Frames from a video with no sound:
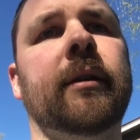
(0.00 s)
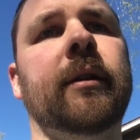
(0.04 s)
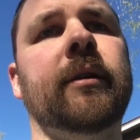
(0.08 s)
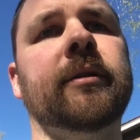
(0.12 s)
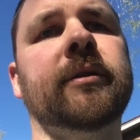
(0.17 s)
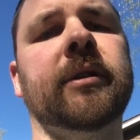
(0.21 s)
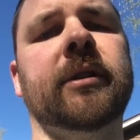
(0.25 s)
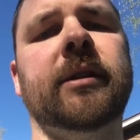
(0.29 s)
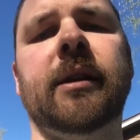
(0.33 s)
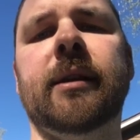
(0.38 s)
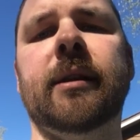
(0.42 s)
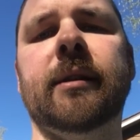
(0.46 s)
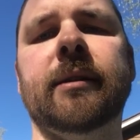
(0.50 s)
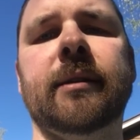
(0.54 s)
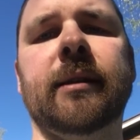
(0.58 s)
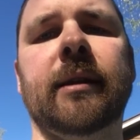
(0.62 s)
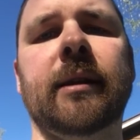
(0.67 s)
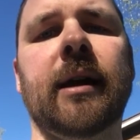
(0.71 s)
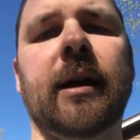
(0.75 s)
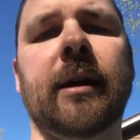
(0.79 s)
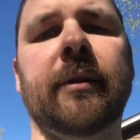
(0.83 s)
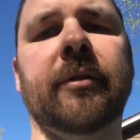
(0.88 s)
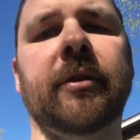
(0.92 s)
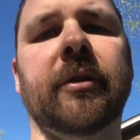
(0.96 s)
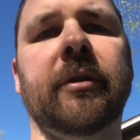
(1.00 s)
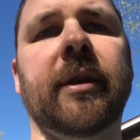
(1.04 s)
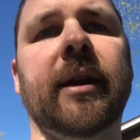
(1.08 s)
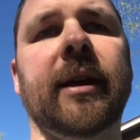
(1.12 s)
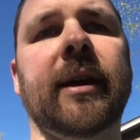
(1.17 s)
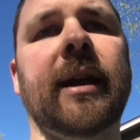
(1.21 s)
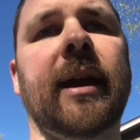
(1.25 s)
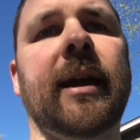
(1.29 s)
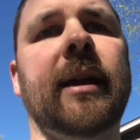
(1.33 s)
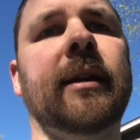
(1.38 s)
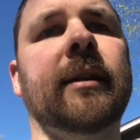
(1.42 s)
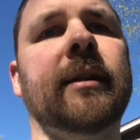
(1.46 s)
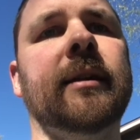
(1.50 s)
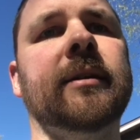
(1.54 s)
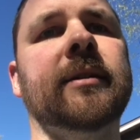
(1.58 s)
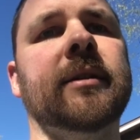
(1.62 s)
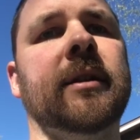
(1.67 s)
those attendants had got through that candy.